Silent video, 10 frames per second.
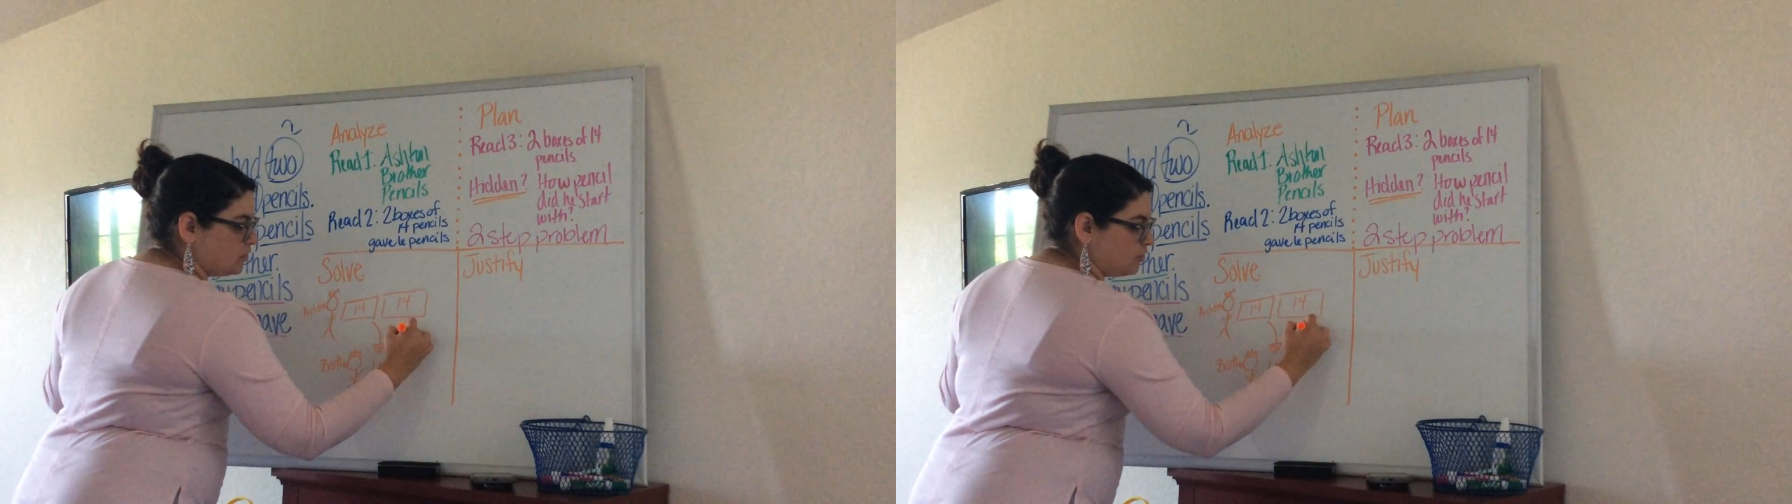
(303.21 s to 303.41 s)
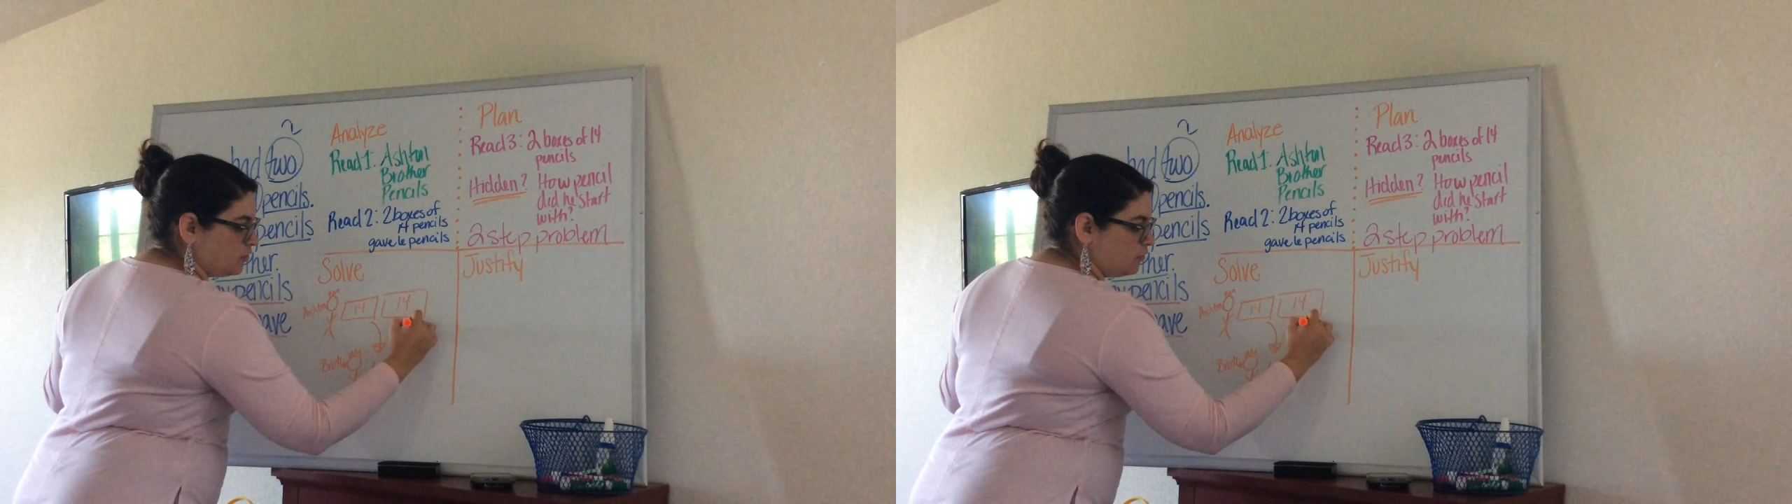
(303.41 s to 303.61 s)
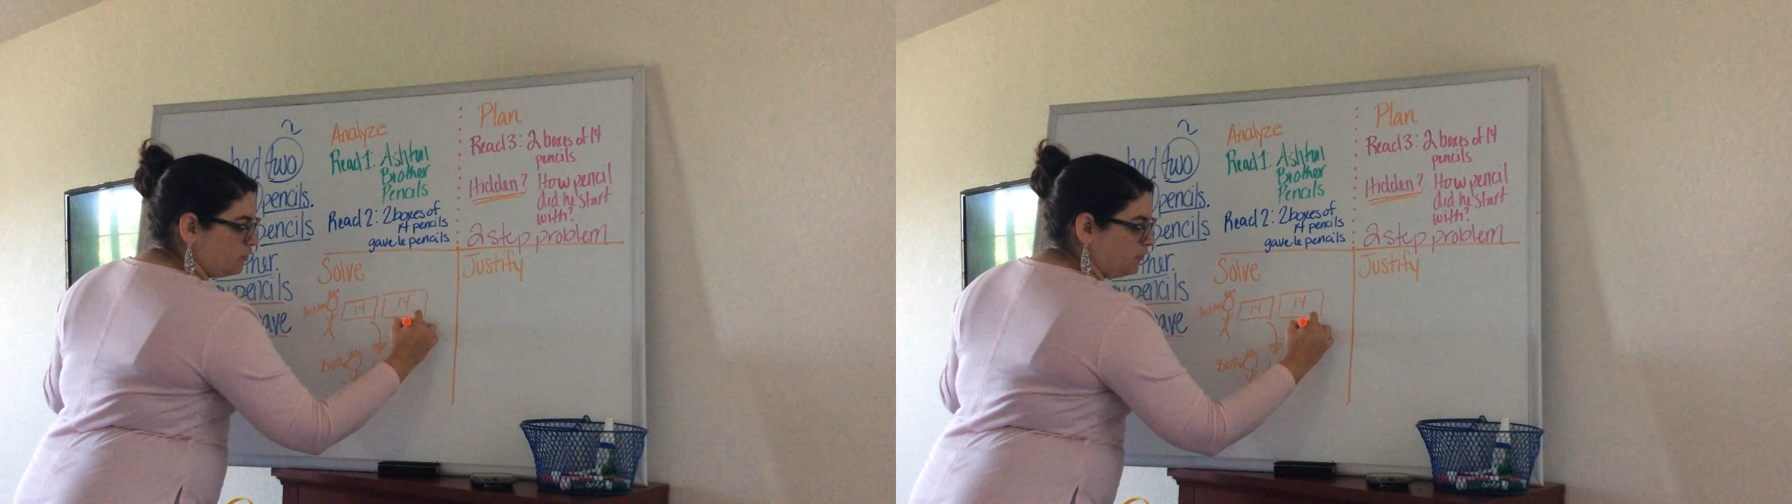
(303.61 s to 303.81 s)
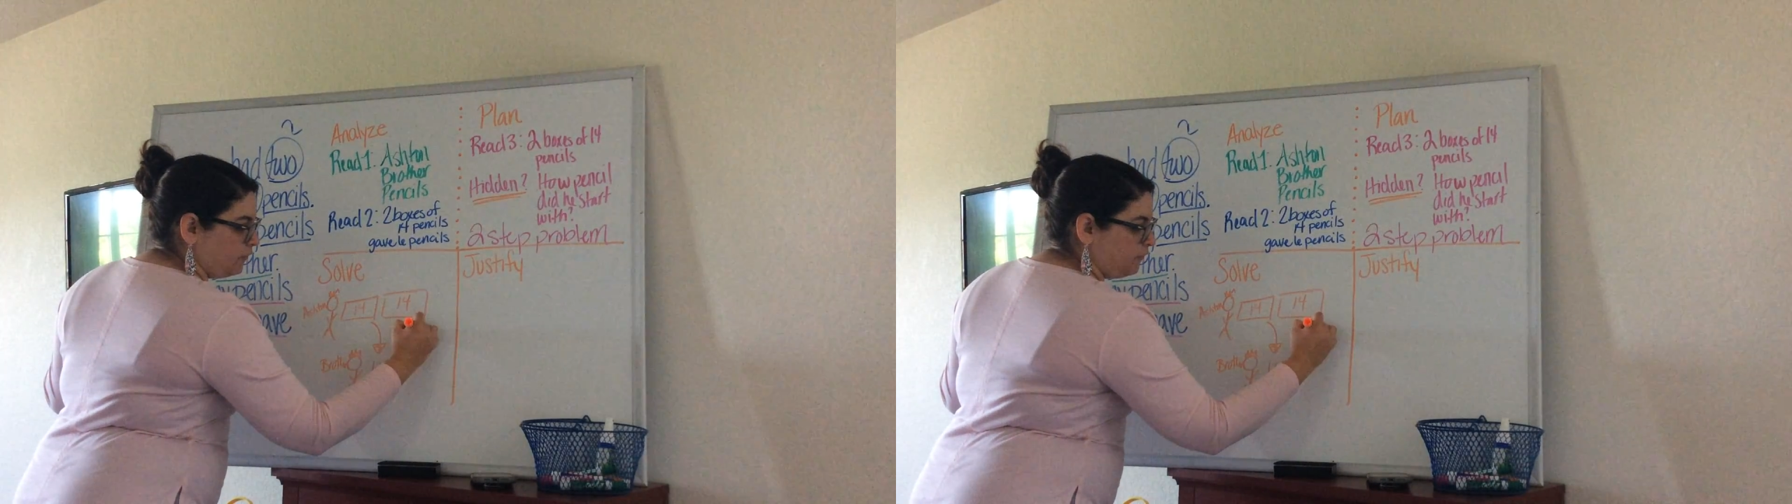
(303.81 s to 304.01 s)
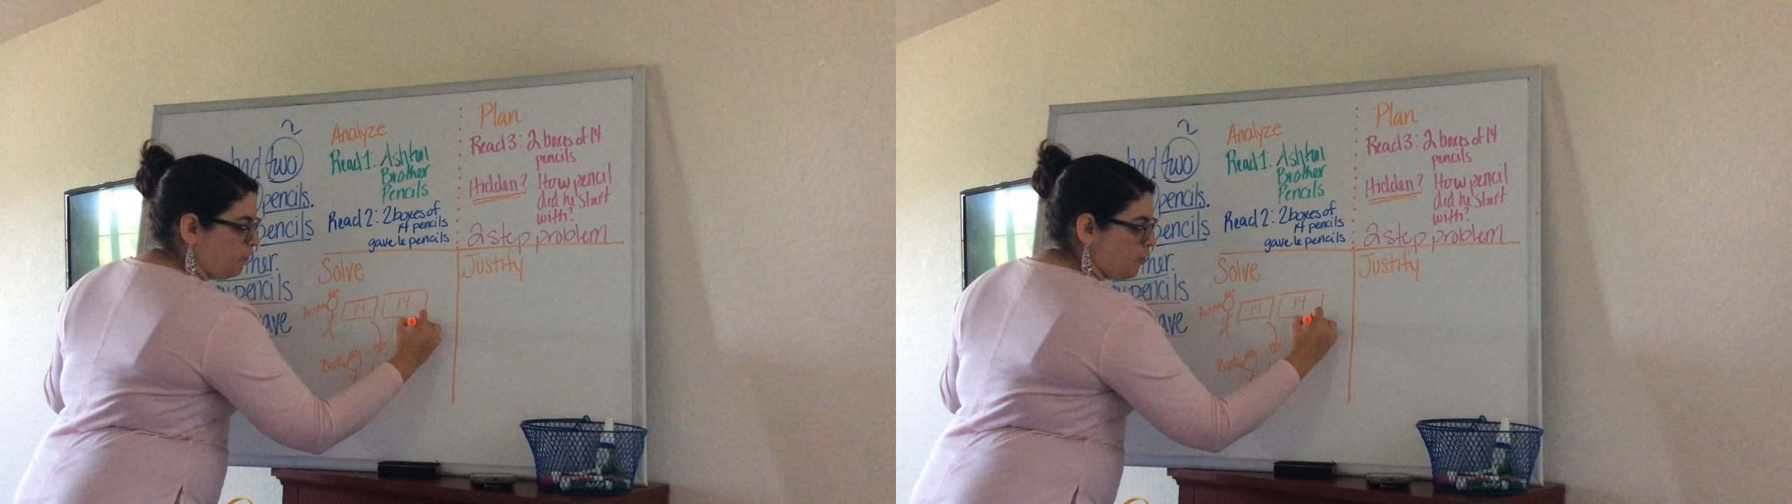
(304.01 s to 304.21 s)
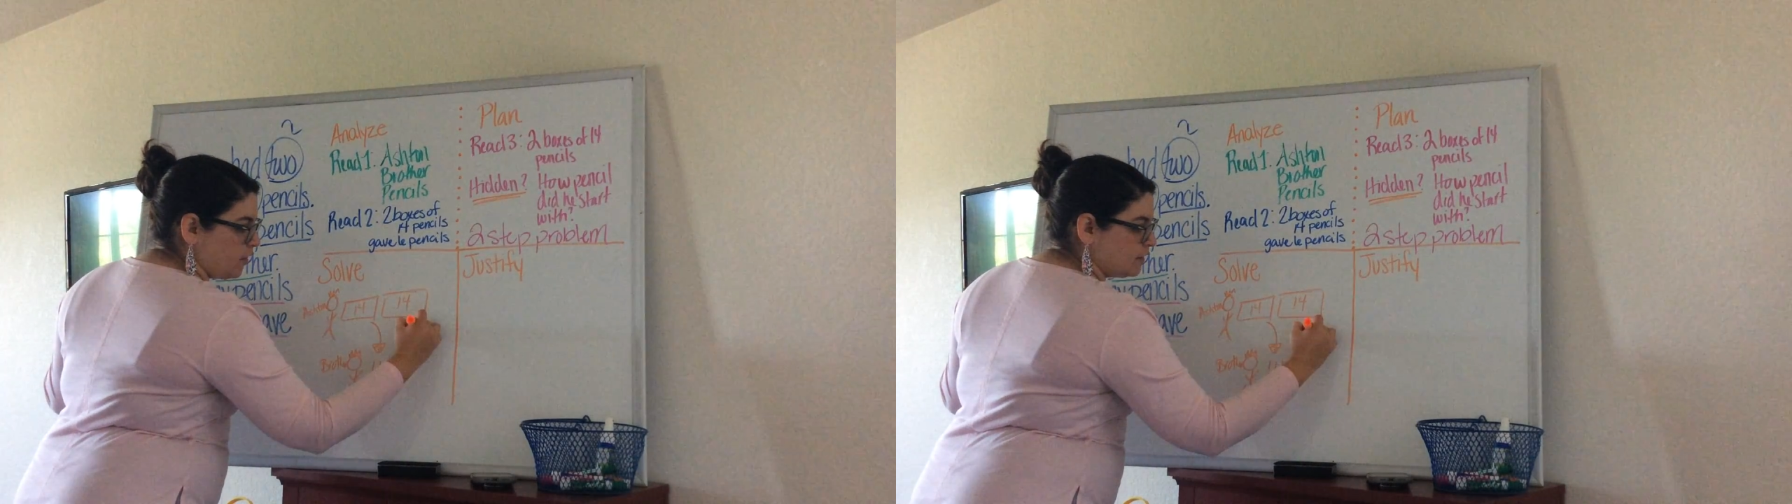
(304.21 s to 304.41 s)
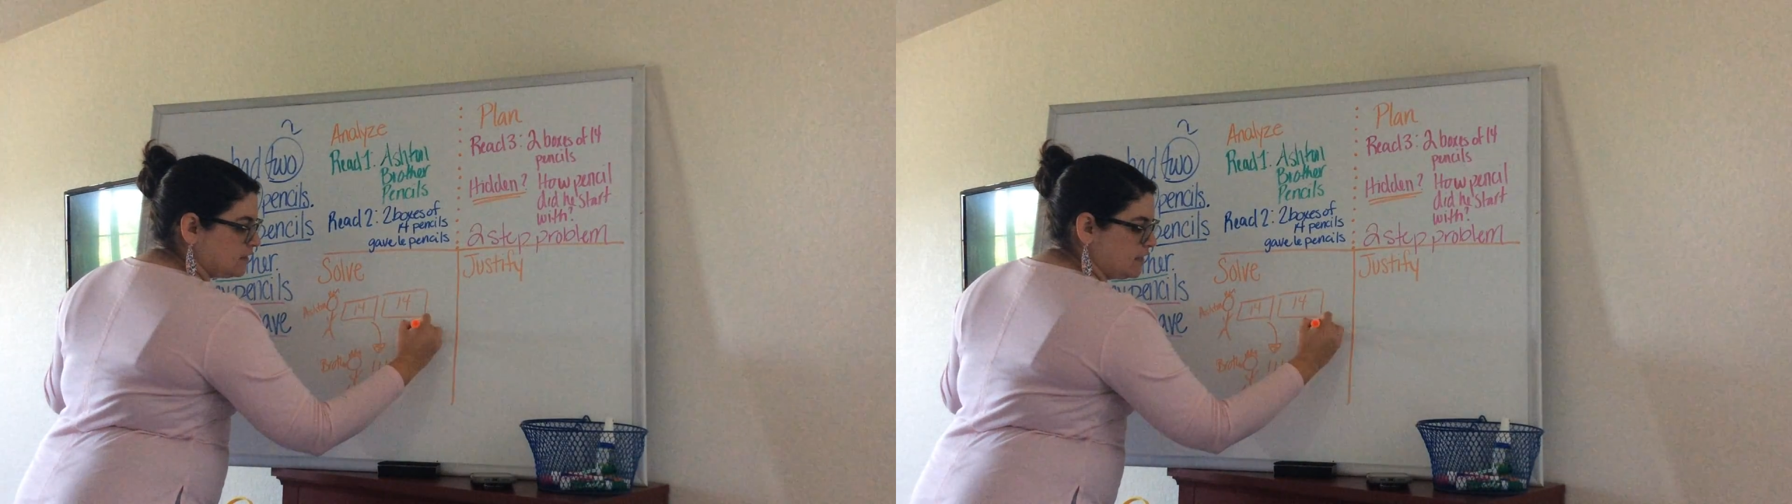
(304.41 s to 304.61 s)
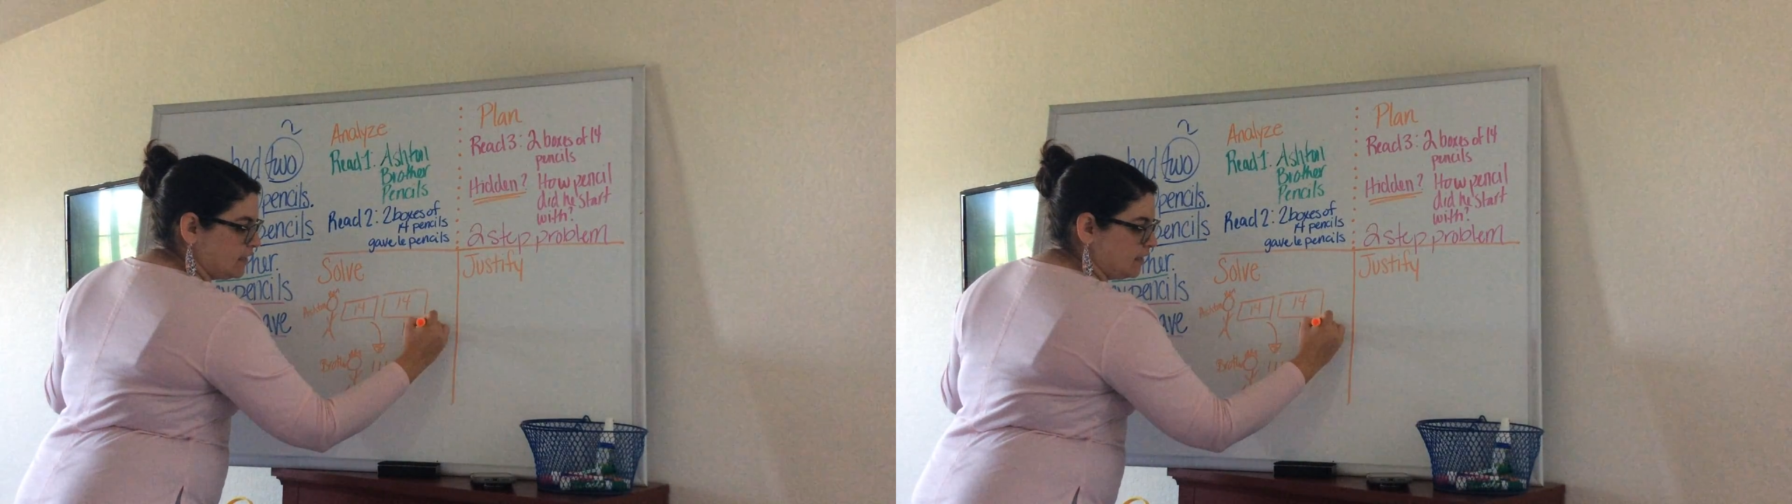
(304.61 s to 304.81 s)
do
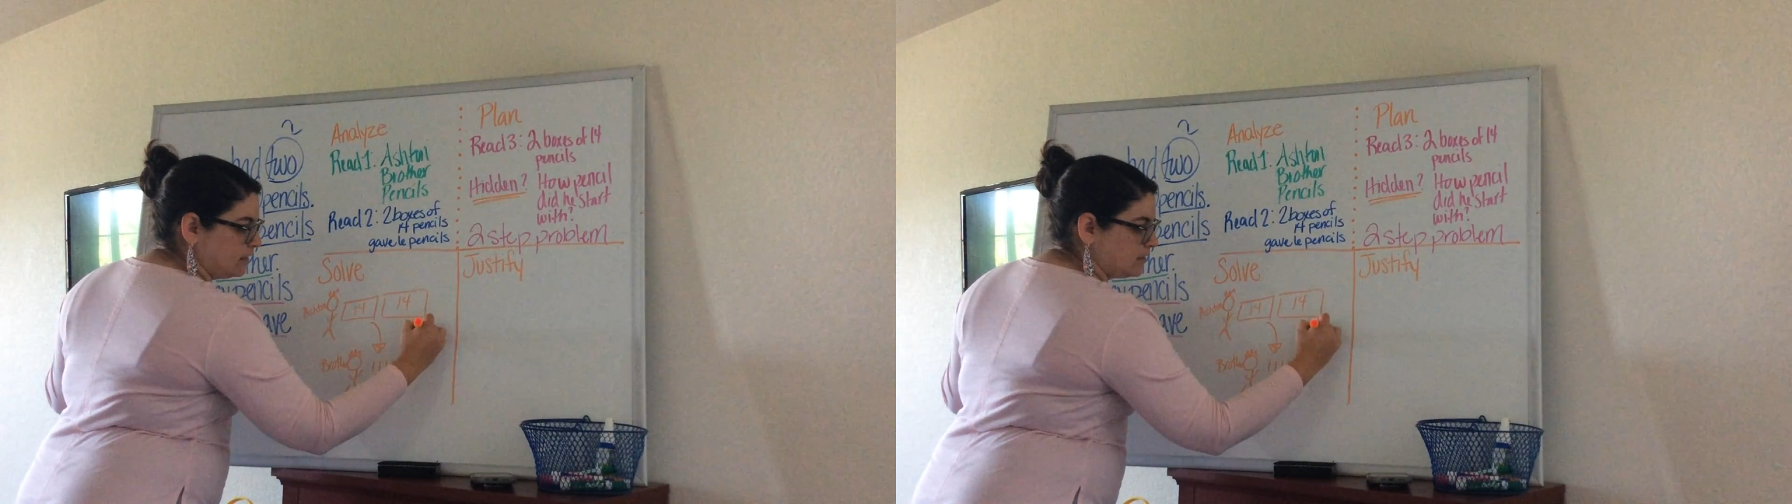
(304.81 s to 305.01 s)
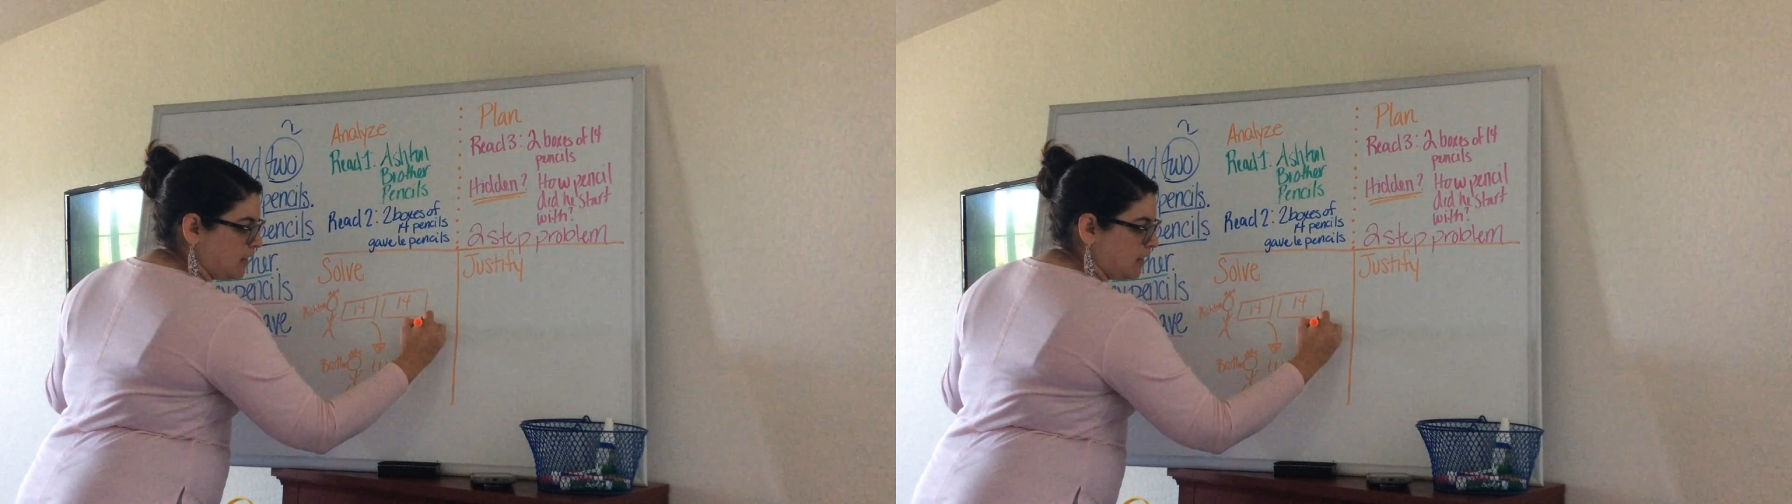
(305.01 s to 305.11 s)
14